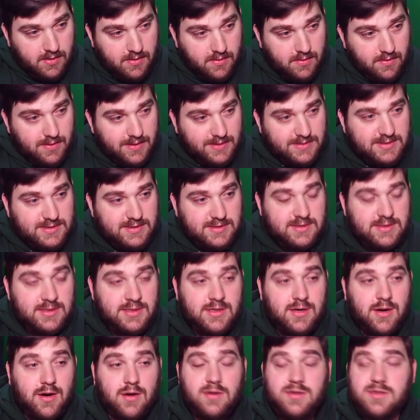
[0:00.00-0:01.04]
This is the
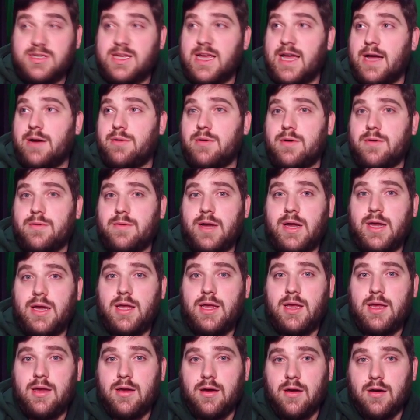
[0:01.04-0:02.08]
guard tower right
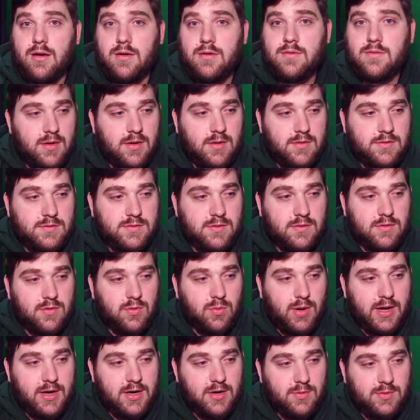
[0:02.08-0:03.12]
here. So the
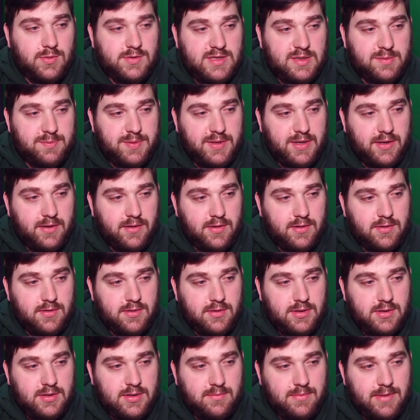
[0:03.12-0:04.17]
water was up here
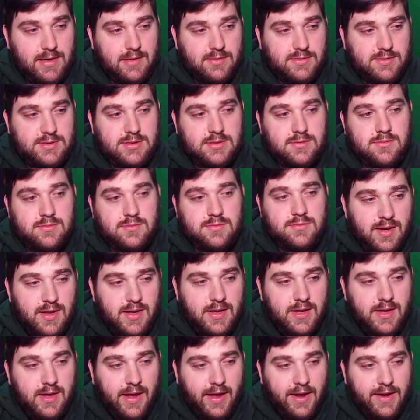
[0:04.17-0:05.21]
in the mountain,
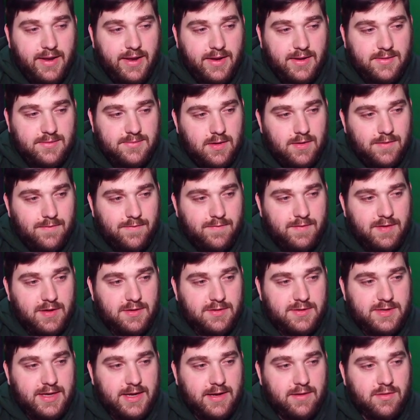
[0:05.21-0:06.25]
and it
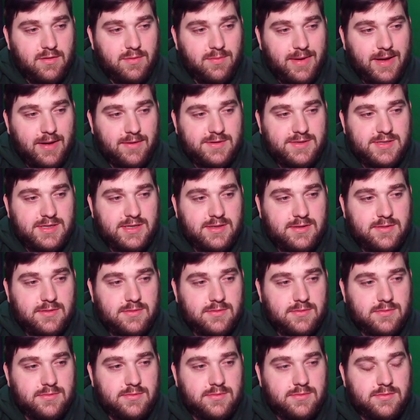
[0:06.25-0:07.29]
fell down the mountain,
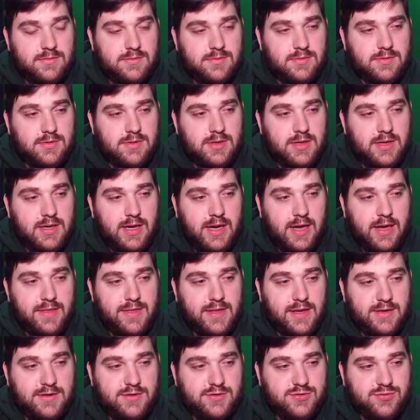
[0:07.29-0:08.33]
and
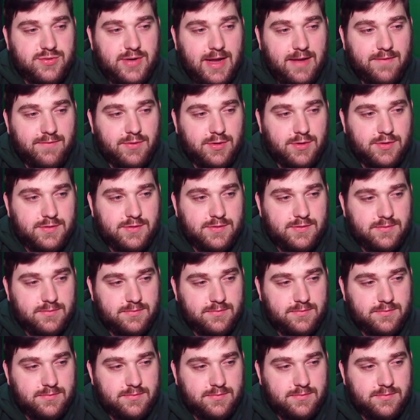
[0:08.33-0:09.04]
then traveled